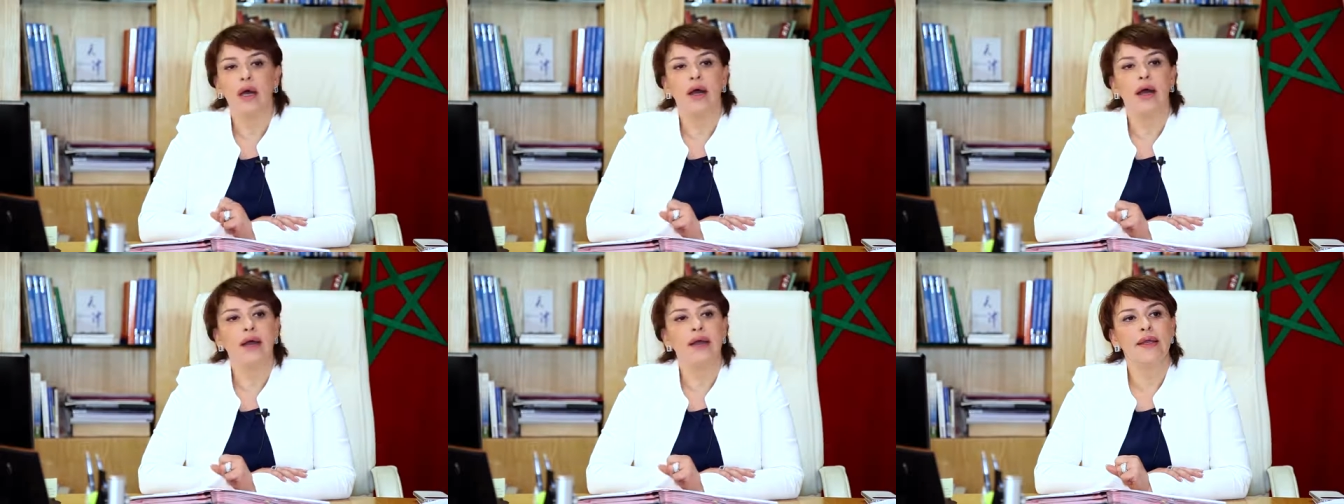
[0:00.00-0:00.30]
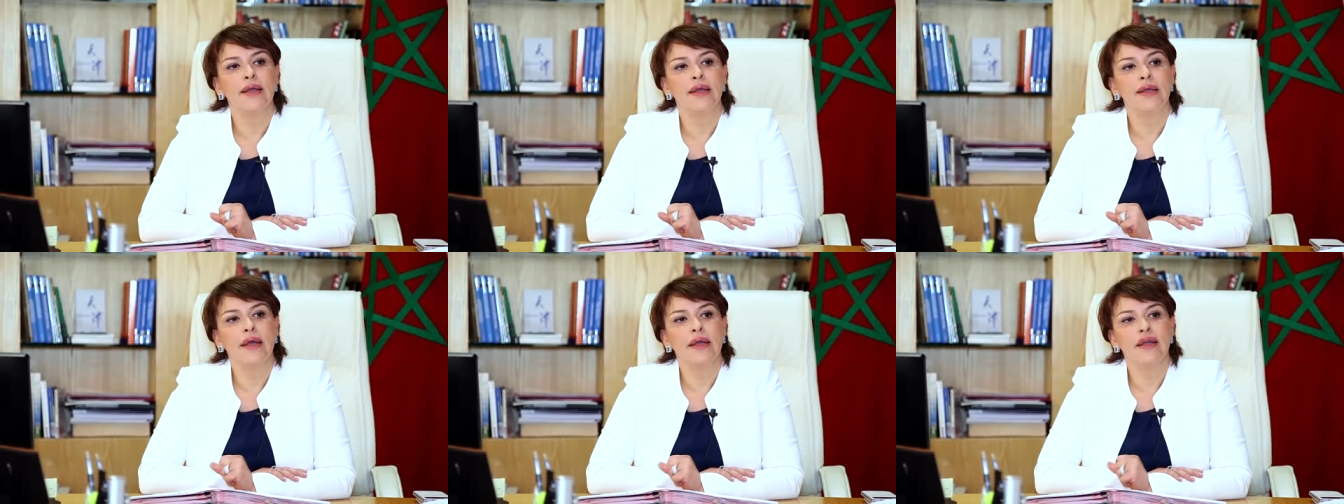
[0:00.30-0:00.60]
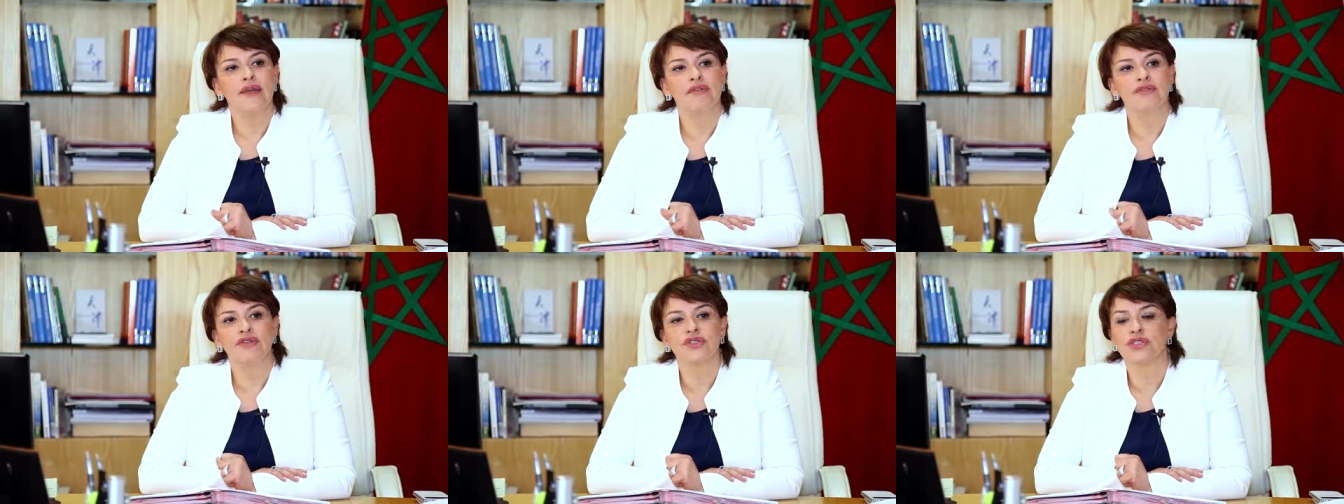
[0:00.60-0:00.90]
I
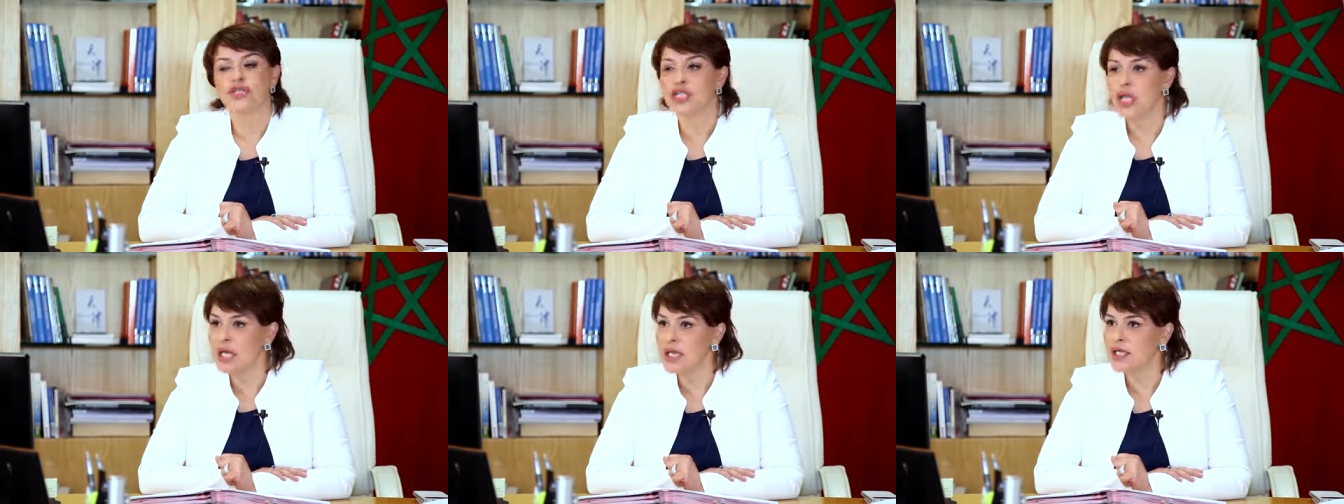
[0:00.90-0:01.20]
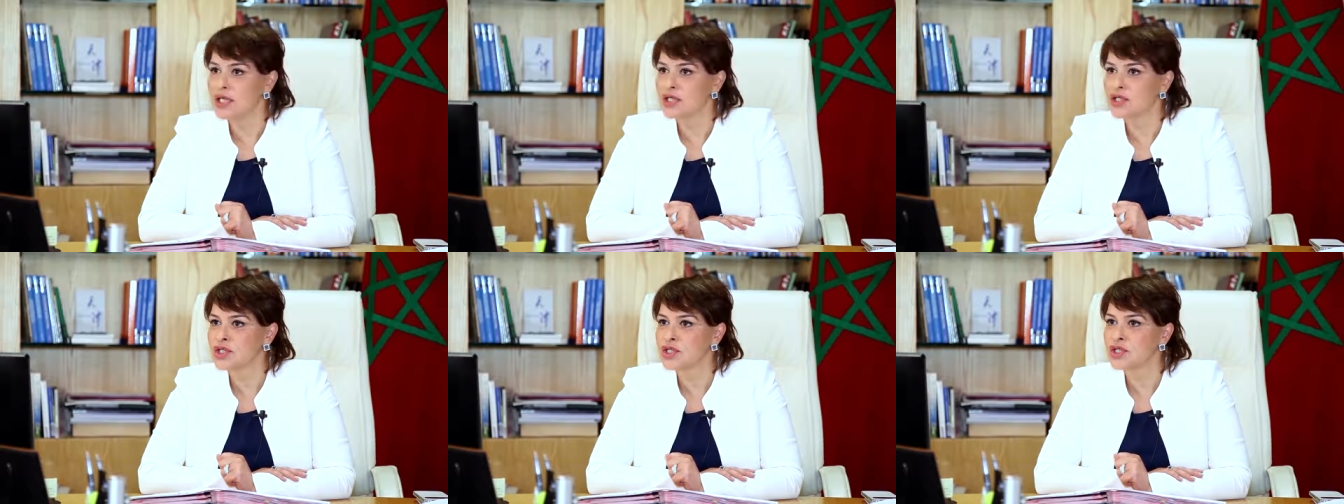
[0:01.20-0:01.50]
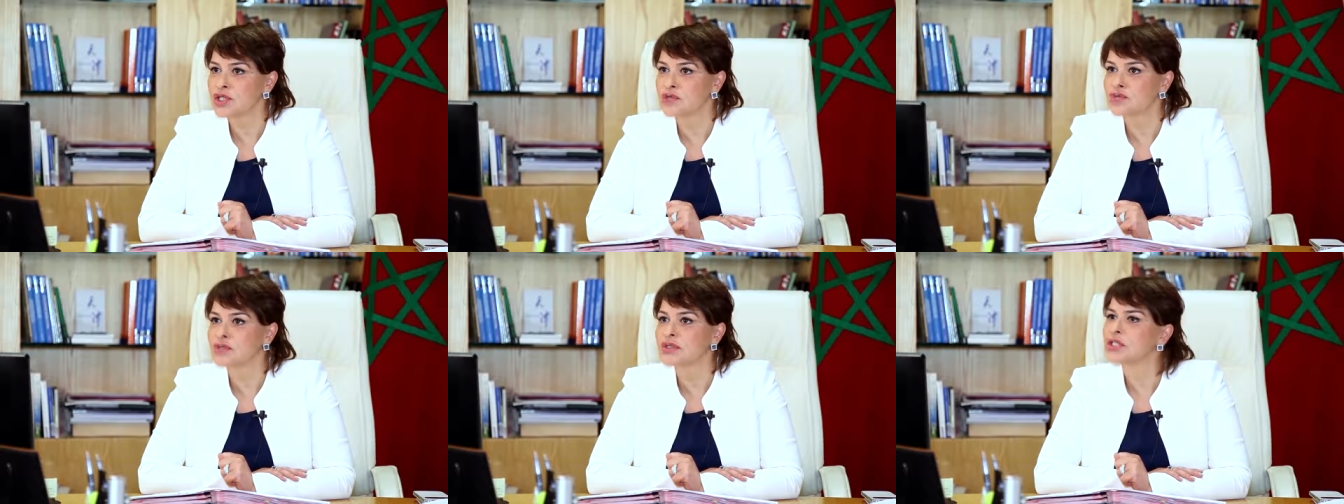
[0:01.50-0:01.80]
have a
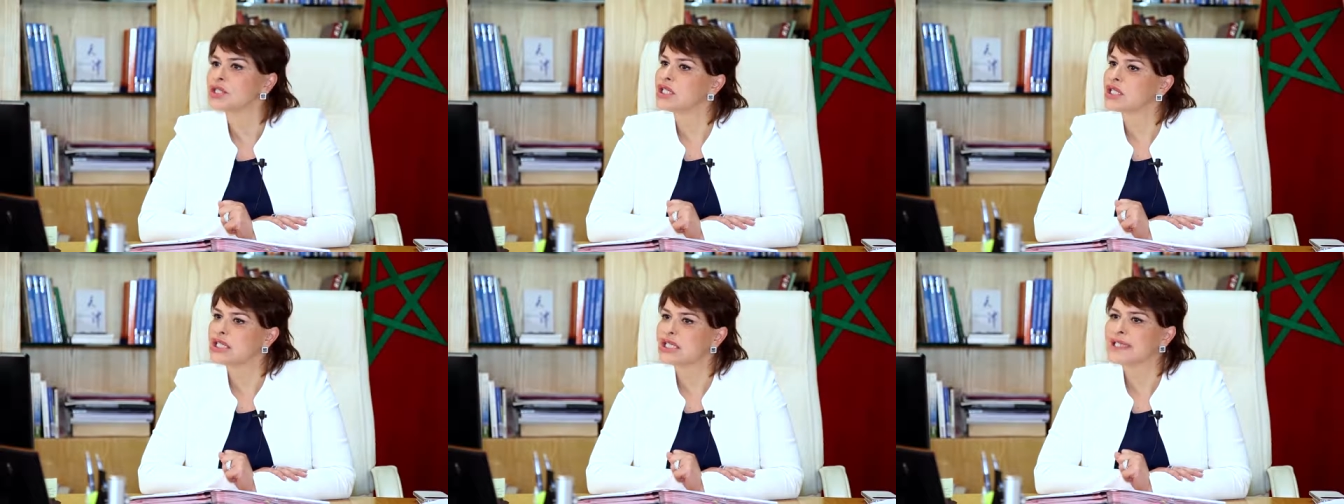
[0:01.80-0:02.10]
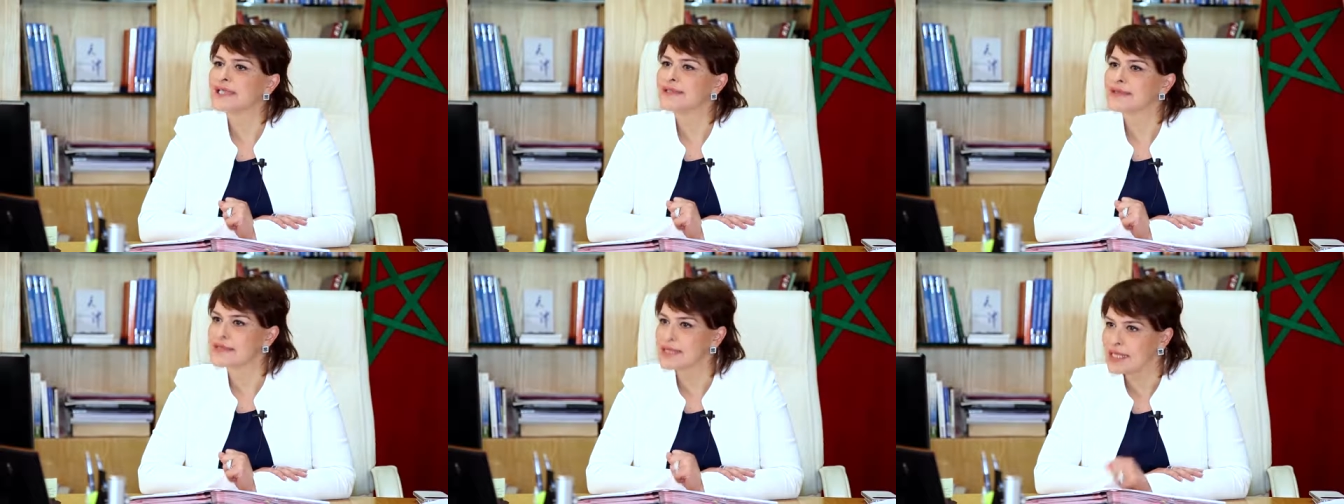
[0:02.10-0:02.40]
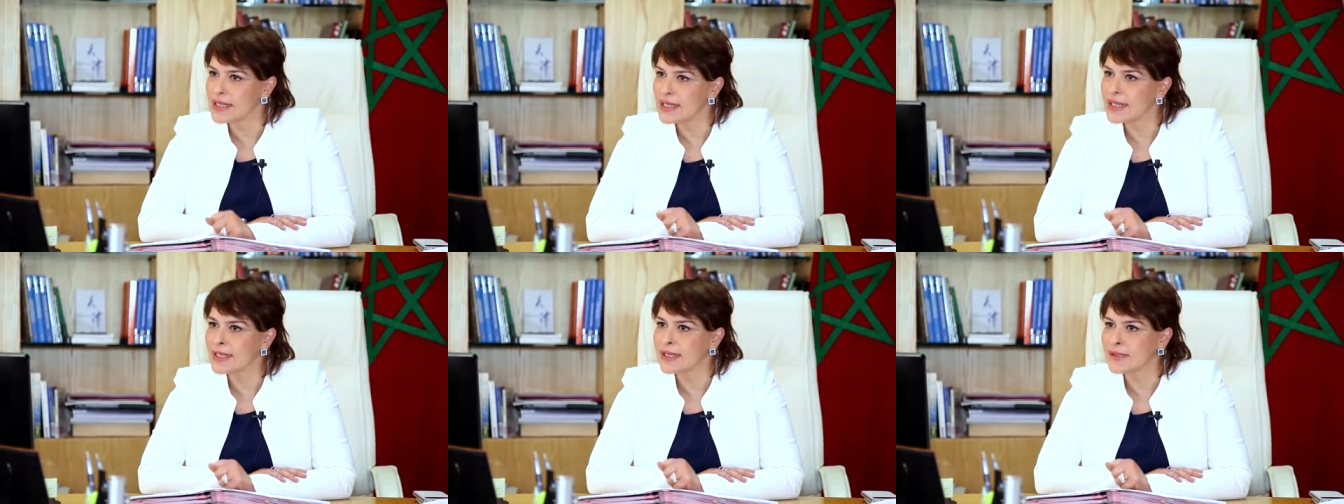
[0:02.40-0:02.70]
challenge, which is
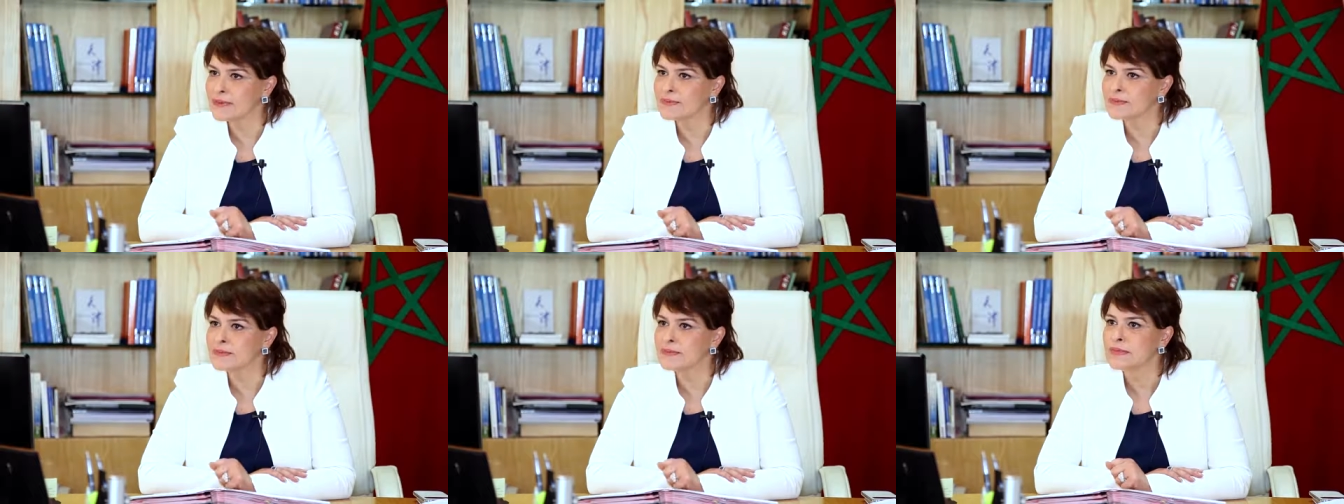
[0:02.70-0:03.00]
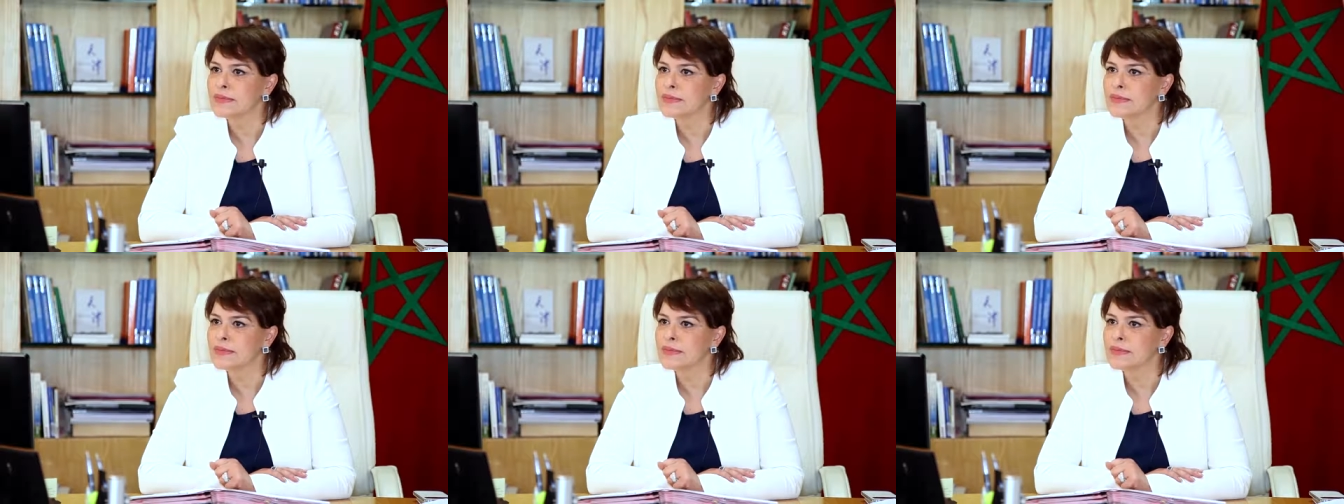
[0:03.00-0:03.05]
time,